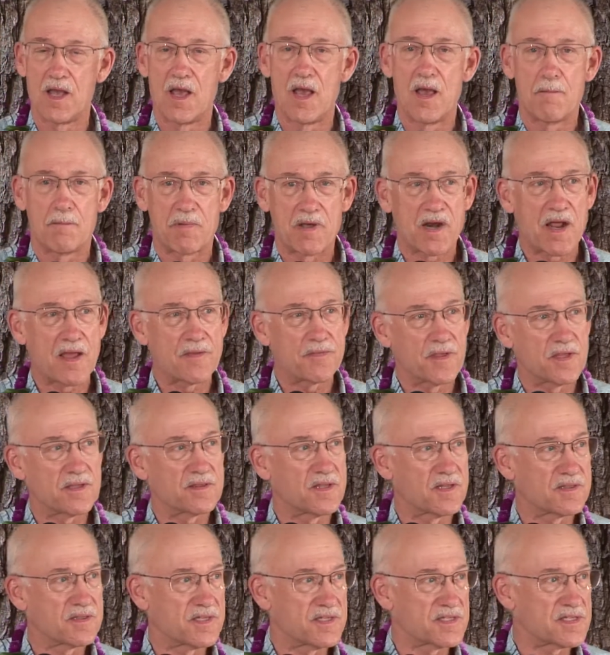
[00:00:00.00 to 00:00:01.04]
But I think
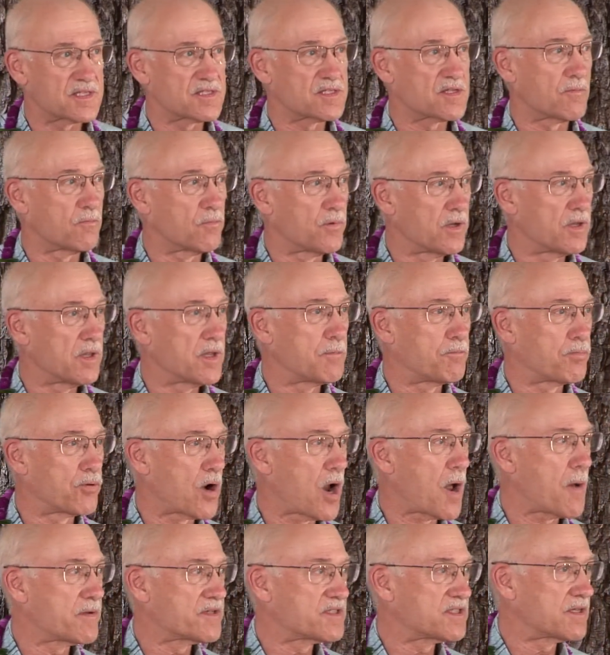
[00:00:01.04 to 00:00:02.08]
that this is a really
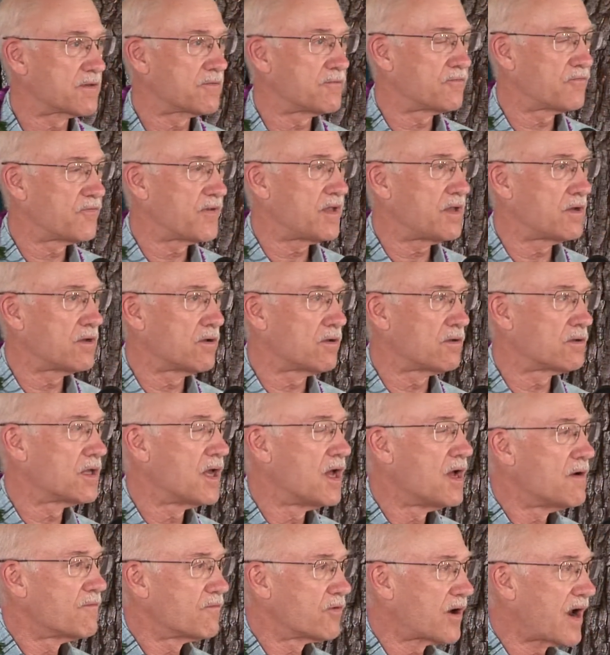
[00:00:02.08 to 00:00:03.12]
promising field for